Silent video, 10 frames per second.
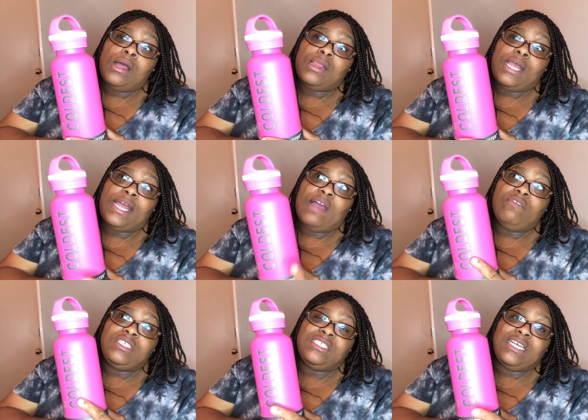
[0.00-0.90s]
Like ever
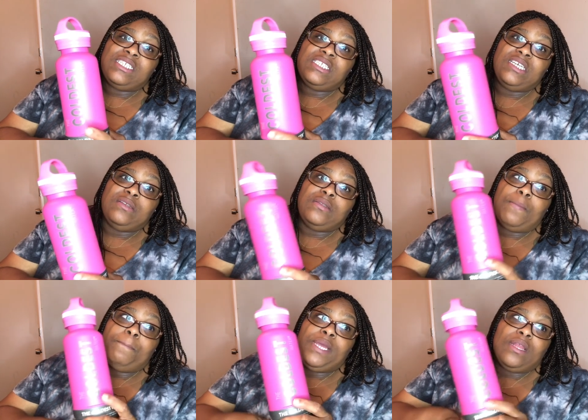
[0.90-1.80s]
since I seen
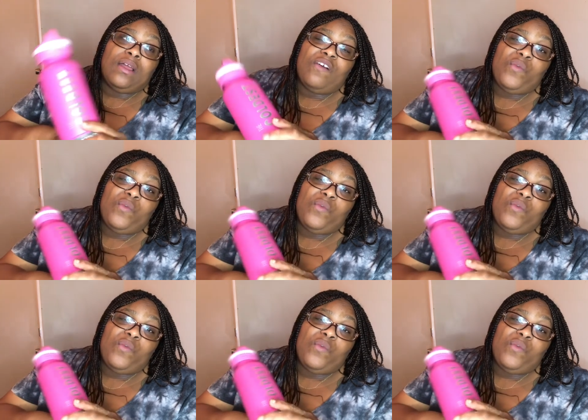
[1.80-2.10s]
Be Love